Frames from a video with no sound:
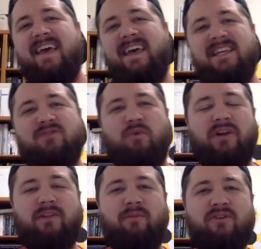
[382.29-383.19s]
It is
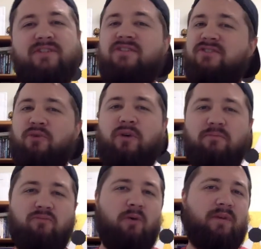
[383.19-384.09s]
one of the most
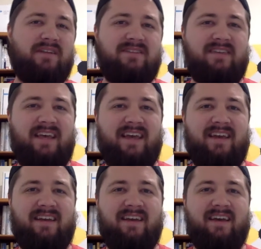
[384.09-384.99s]
historic moments
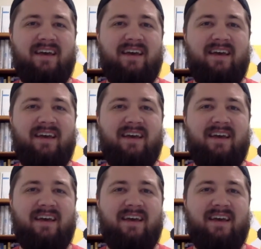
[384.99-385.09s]
in